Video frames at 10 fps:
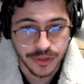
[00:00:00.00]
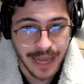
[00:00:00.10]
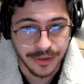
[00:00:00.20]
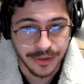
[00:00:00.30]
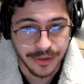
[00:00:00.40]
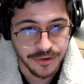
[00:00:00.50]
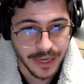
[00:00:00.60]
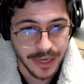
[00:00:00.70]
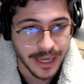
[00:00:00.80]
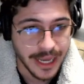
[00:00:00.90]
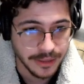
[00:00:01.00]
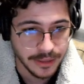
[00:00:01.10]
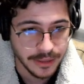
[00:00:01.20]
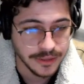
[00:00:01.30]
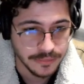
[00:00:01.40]
that the Decentraland
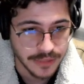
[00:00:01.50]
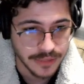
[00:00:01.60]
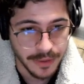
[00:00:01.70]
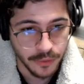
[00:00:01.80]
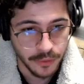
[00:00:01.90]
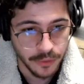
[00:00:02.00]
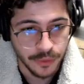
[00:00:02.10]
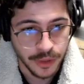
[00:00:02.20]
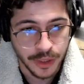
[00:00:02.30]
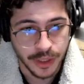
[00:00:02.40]
had some time ago.